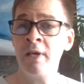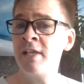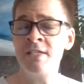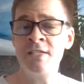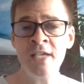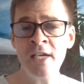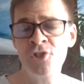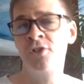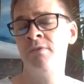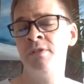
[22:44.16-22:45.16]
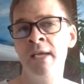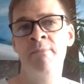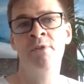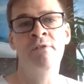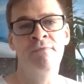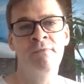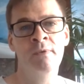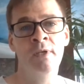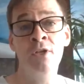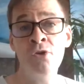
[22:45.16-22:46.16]
But there's such depth of
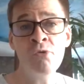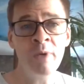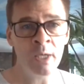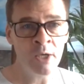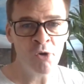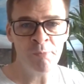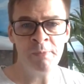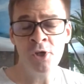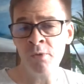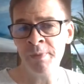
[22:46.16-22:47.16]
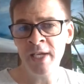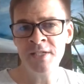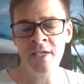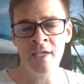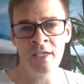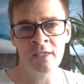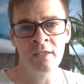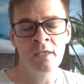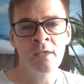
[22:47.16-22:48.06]
human complexity